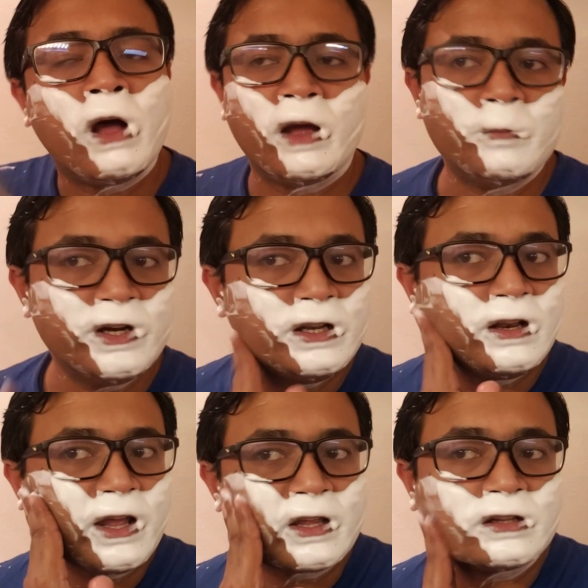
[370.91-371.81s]
I'm really
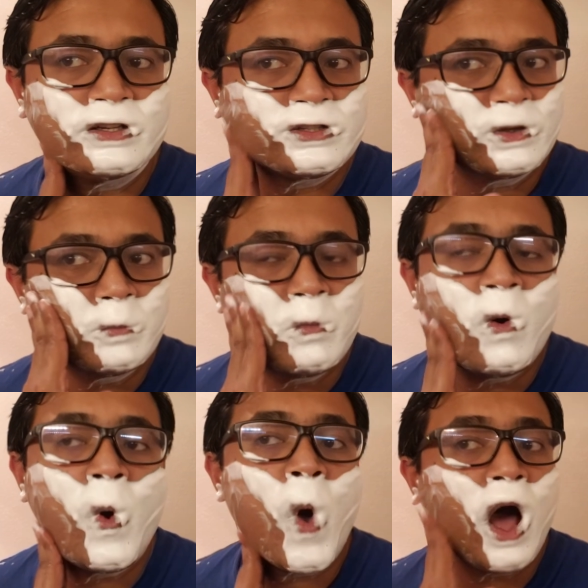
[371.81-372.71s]
liking this soap
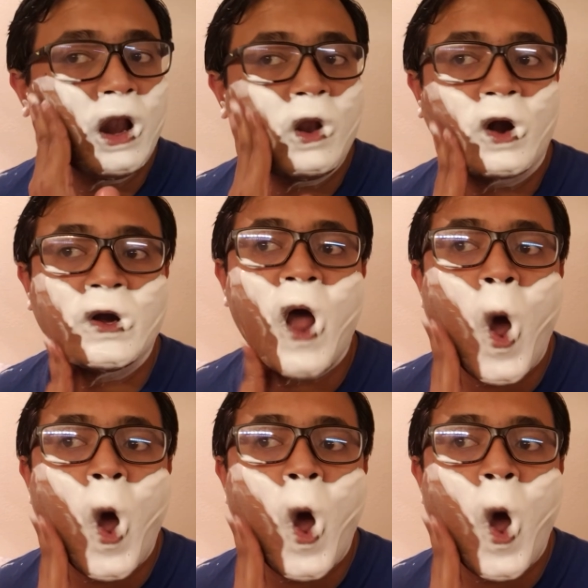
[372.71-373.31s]
a lot.